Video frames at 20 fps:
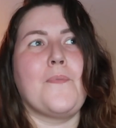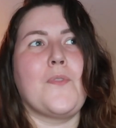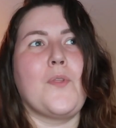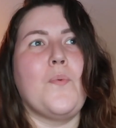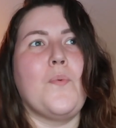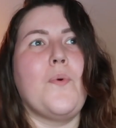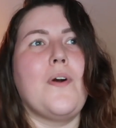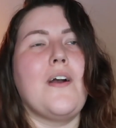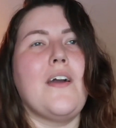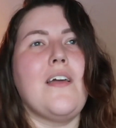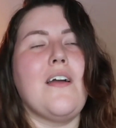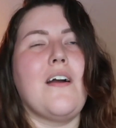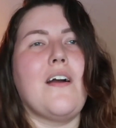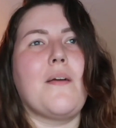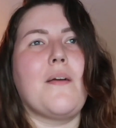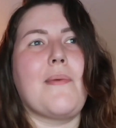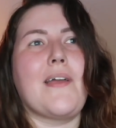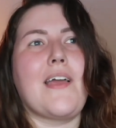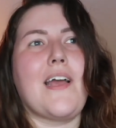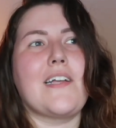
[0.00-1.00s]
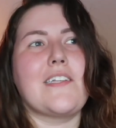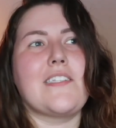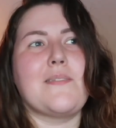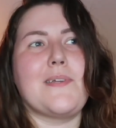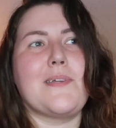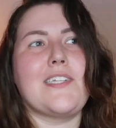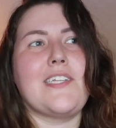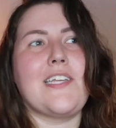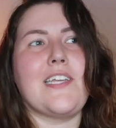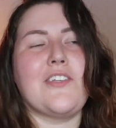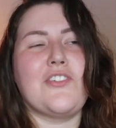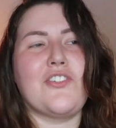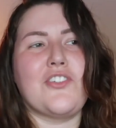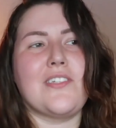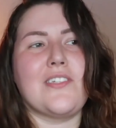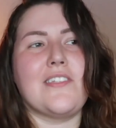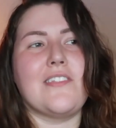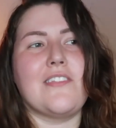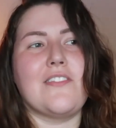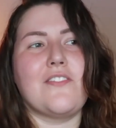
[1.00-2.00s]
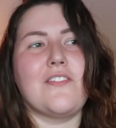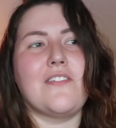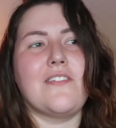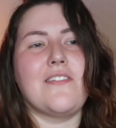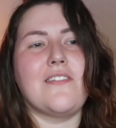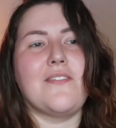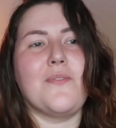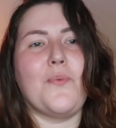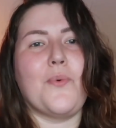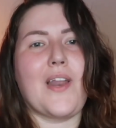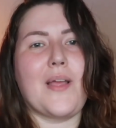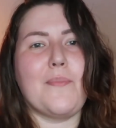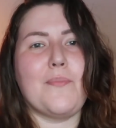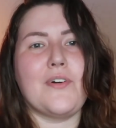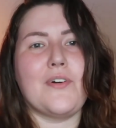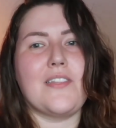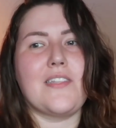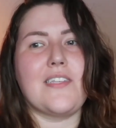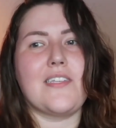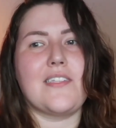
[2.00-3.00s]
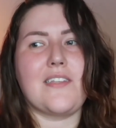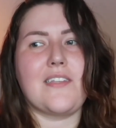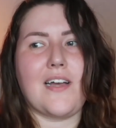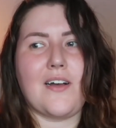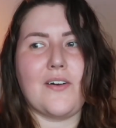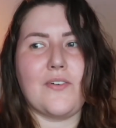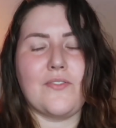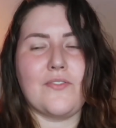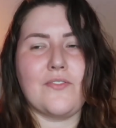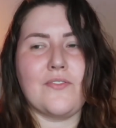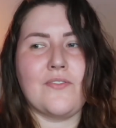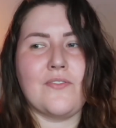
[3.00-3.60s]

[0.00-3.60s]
What are my expectations when I put this out?